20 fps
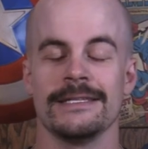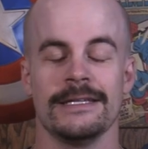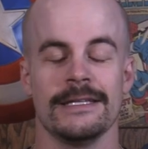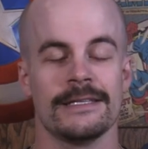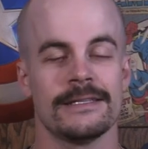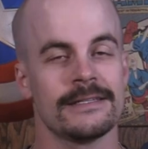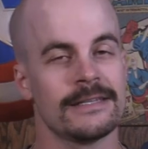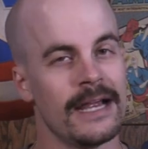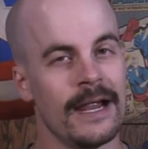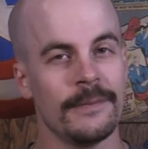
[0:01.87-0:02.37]
and
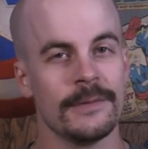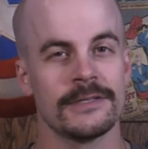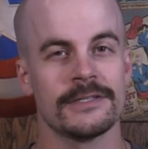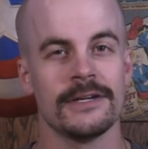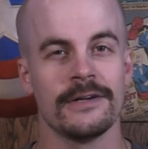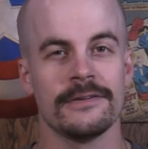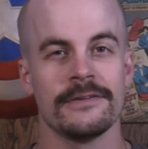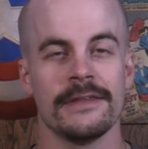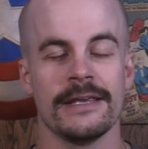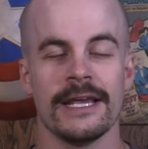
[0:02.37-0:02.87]
it's time to
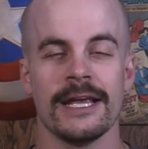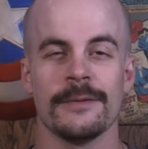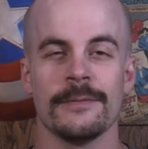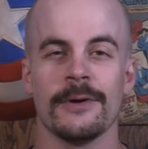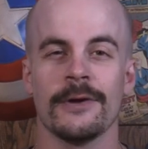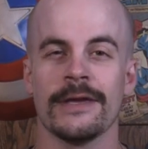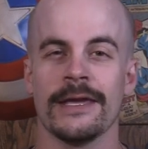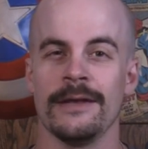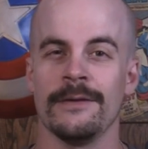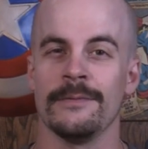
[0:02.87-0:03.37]
start thinking
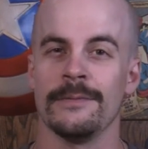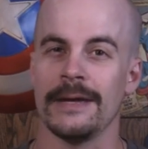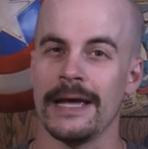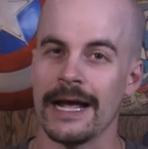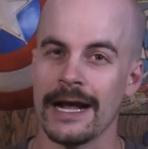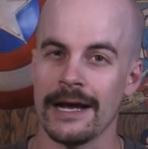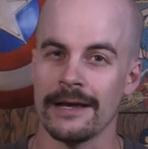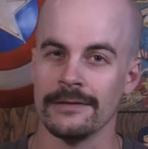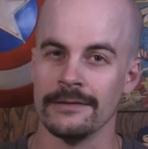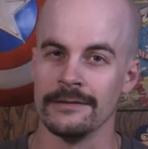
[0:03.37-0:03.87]
about getting
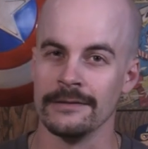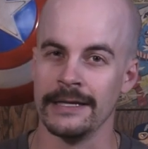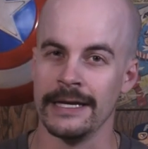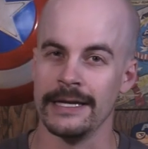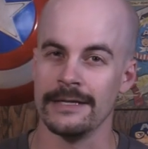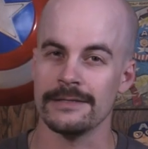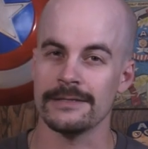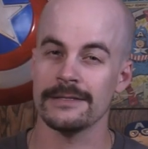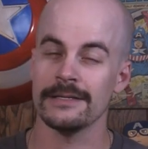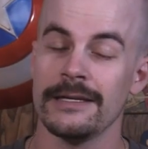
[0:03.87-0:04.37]
back on the
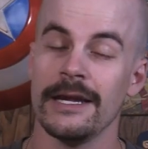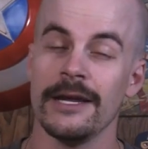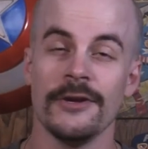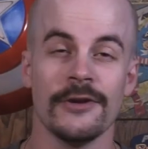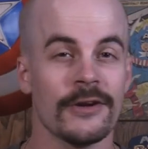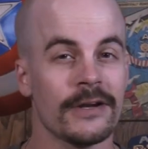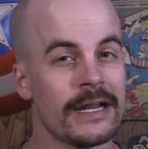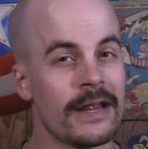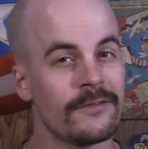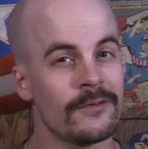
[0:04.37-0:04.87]
lanes. And
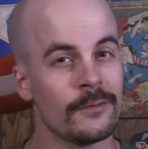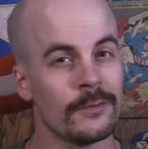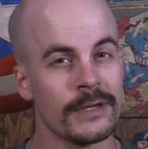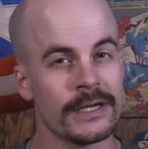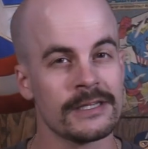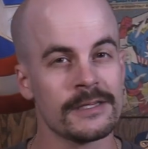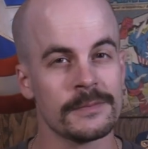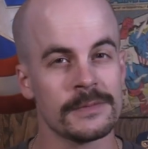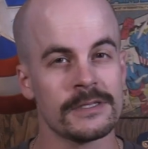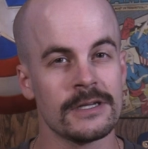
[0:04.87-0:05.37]
you're going to have to
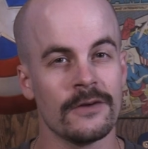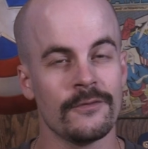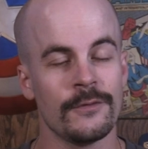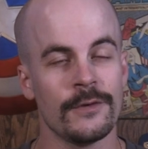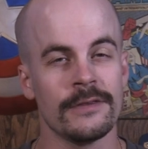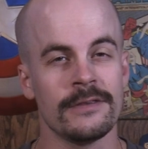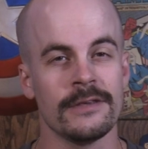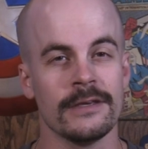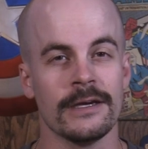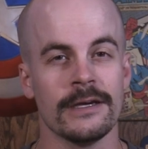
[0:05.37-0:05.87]
bring some stuff
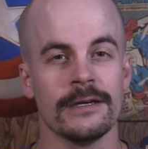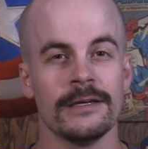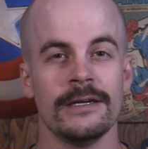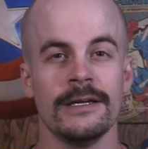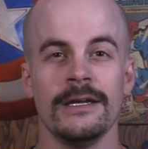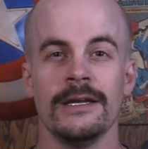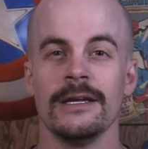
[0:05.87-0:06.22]
with you.